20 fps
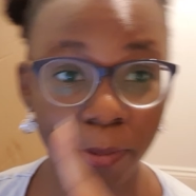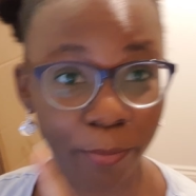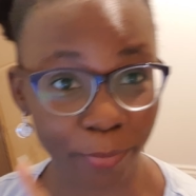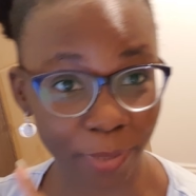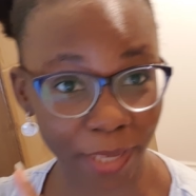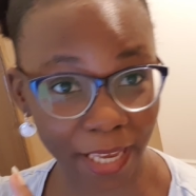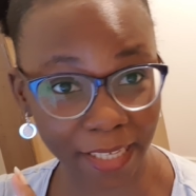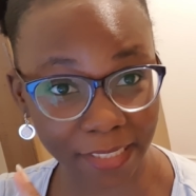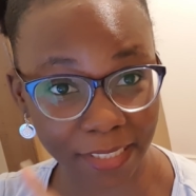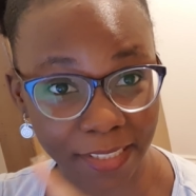
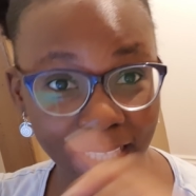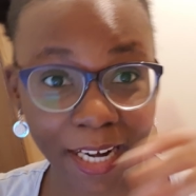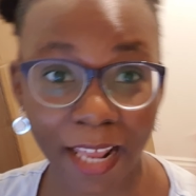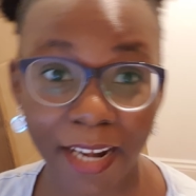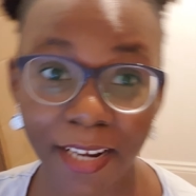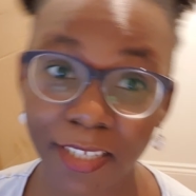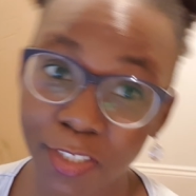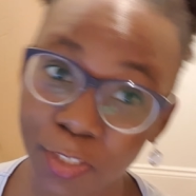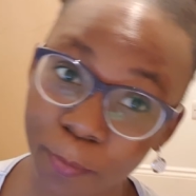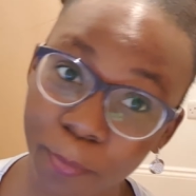bed that I
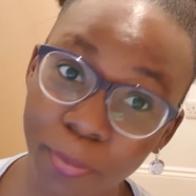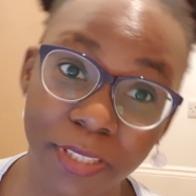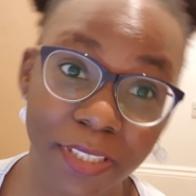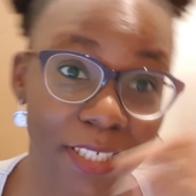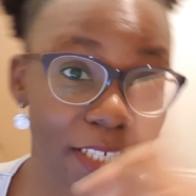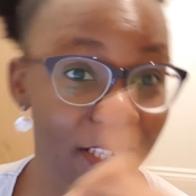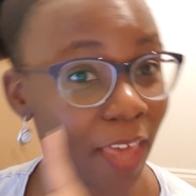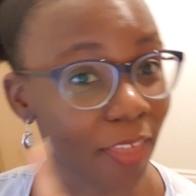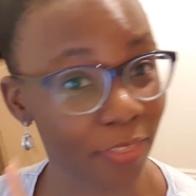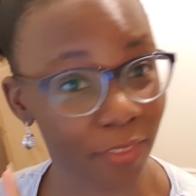need to put
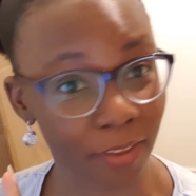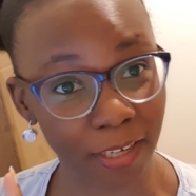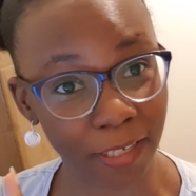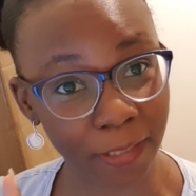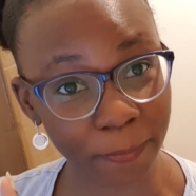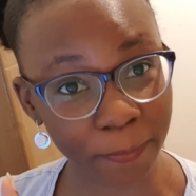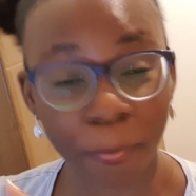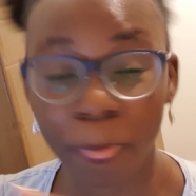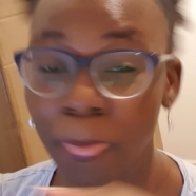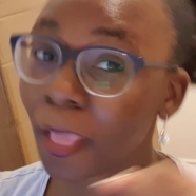
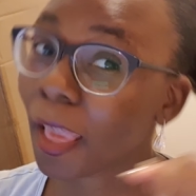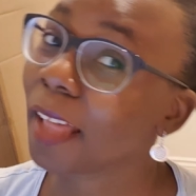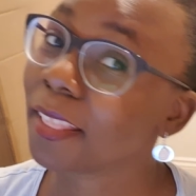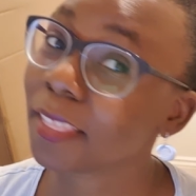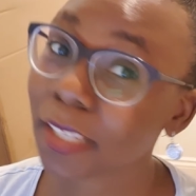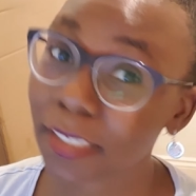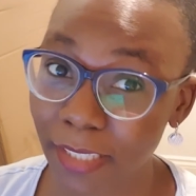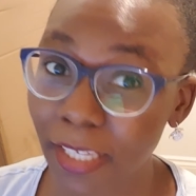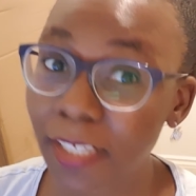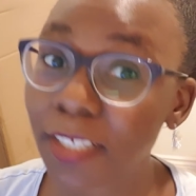together, and
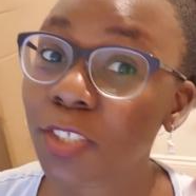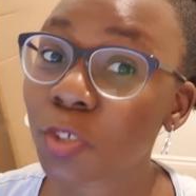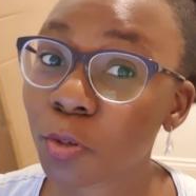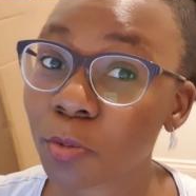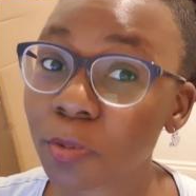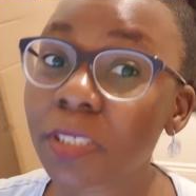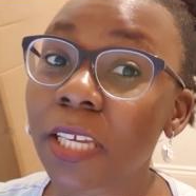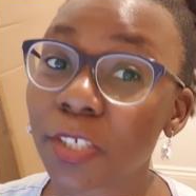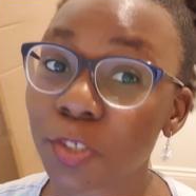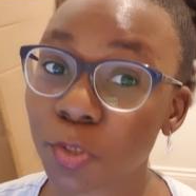they said it's
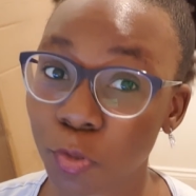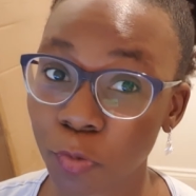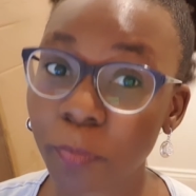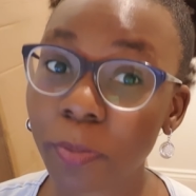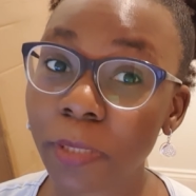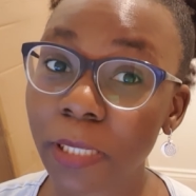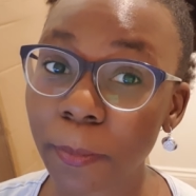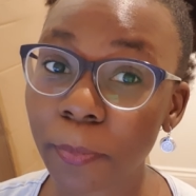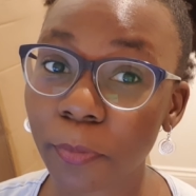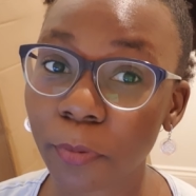going to take 2
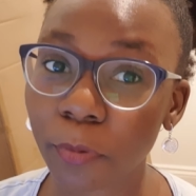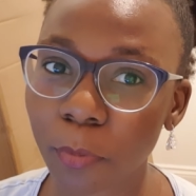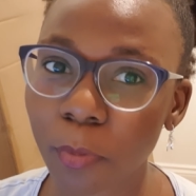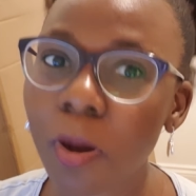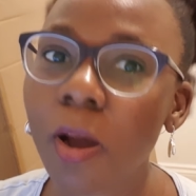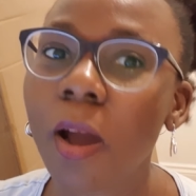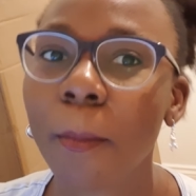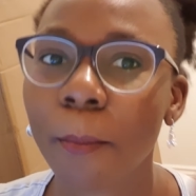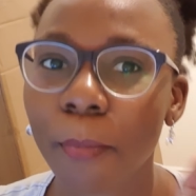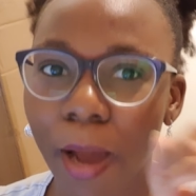people,
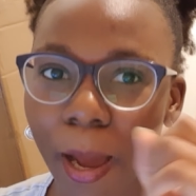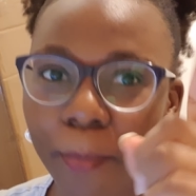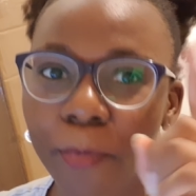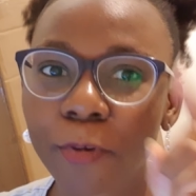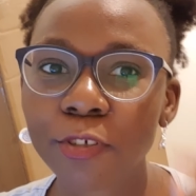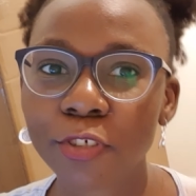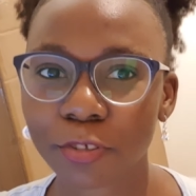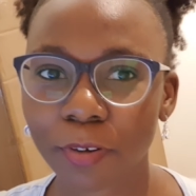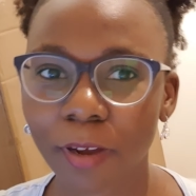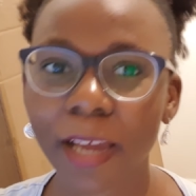but I'm
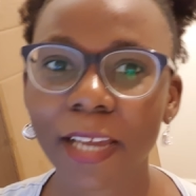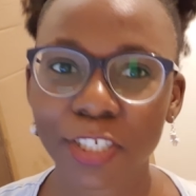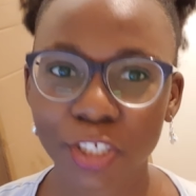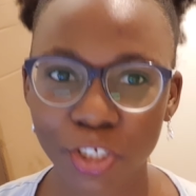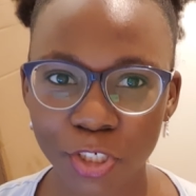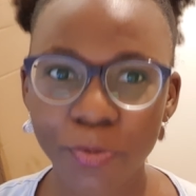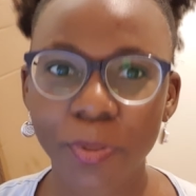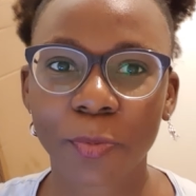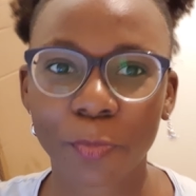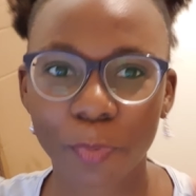going to try and
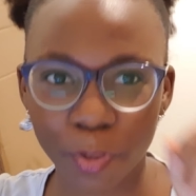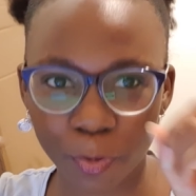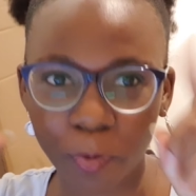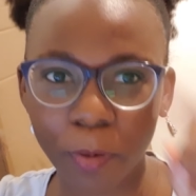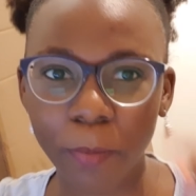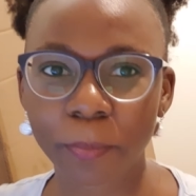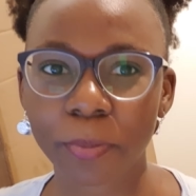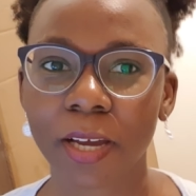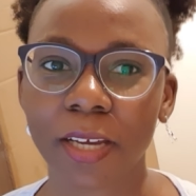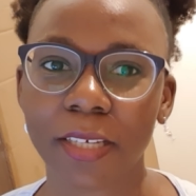do it with
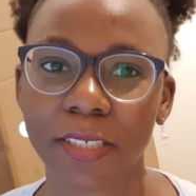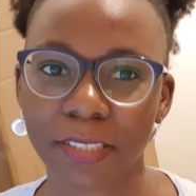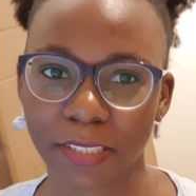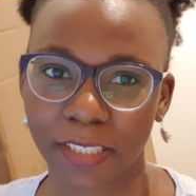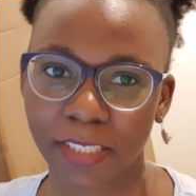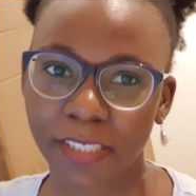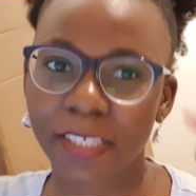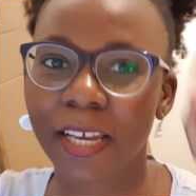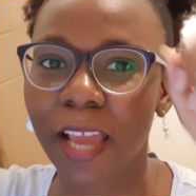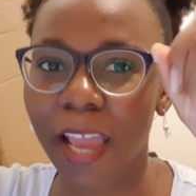1
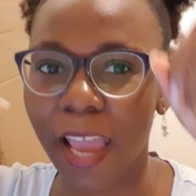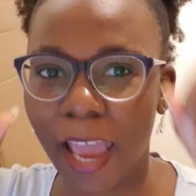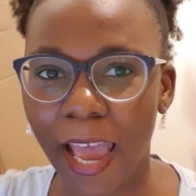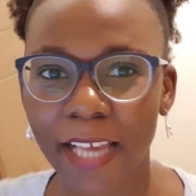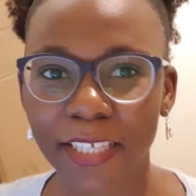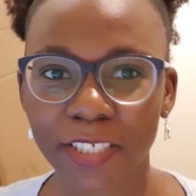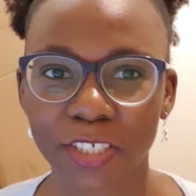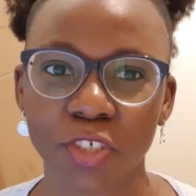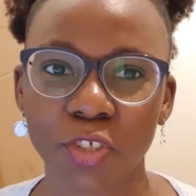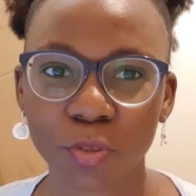person.
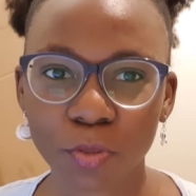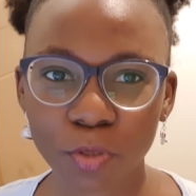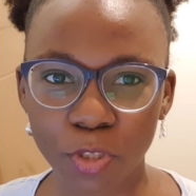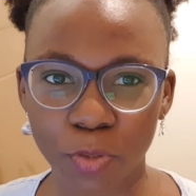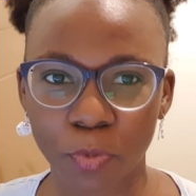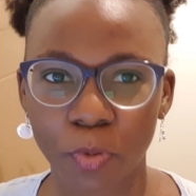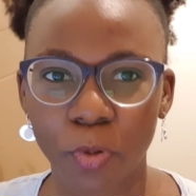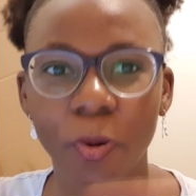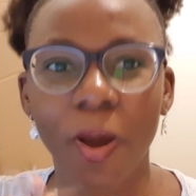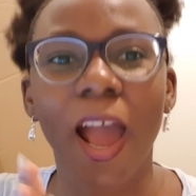As is
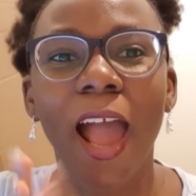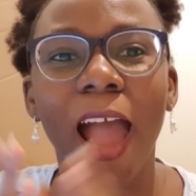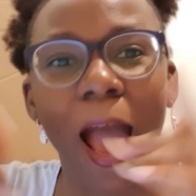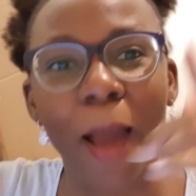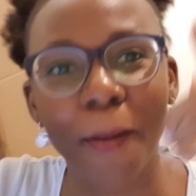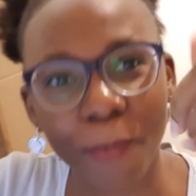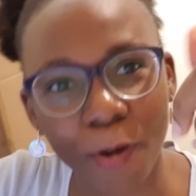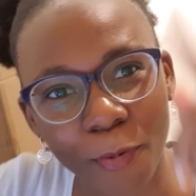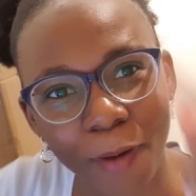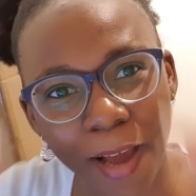usual,
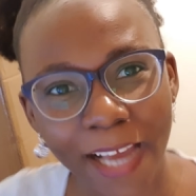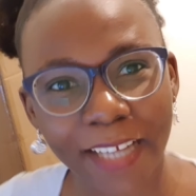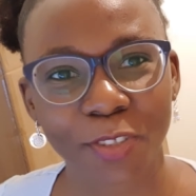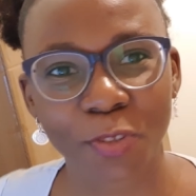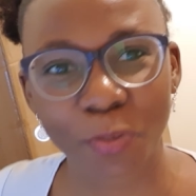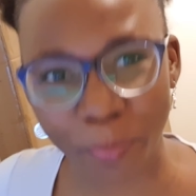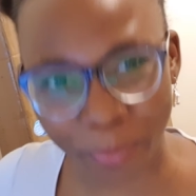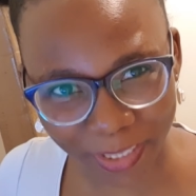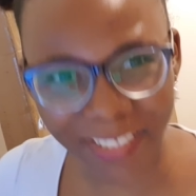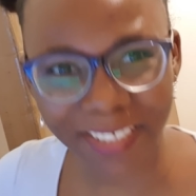I'm going to
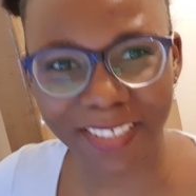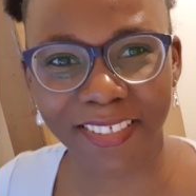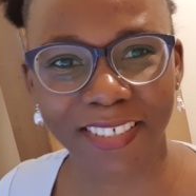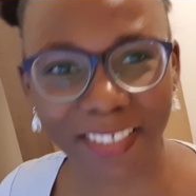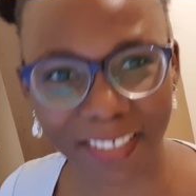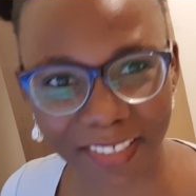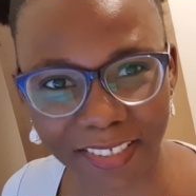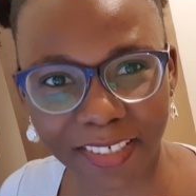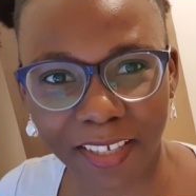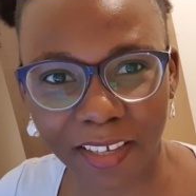handle
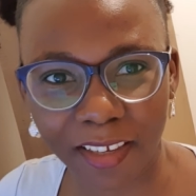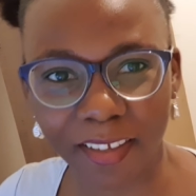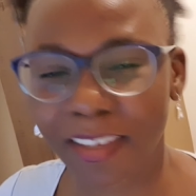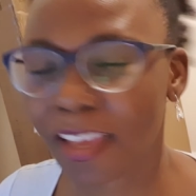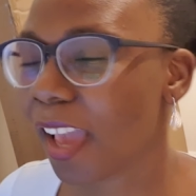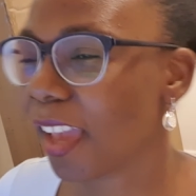business. Yeah,